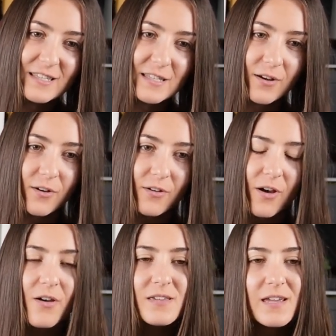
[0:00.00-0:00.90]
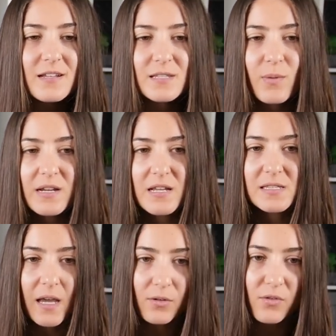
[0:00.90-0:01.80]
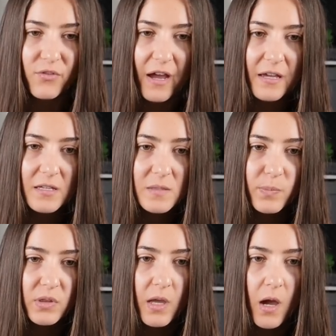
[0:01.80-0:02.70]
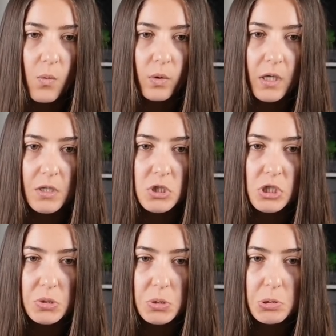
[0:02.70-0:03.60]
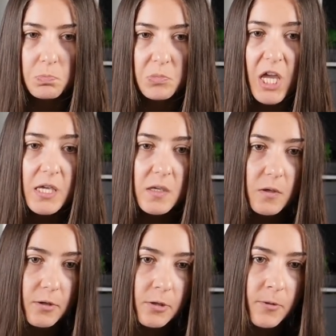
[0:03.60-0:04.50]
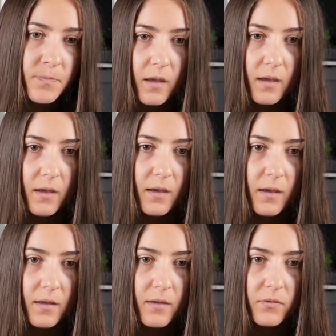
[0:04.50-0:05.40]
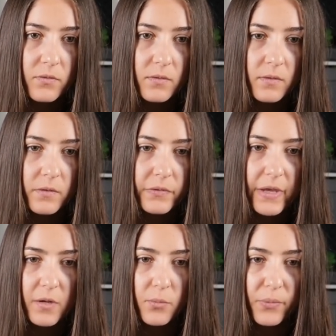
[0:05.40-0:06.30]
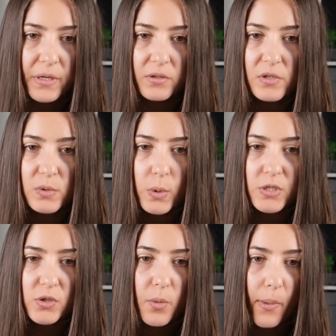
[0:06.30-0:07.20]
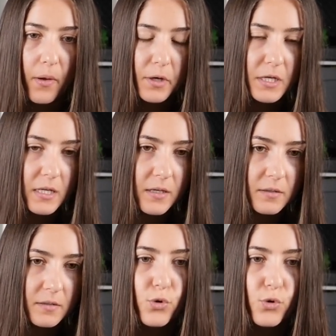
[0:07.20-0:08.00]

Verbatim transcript: So, okay, that's why they sacrificed. But now we can just pick here and then bring this rook to the party.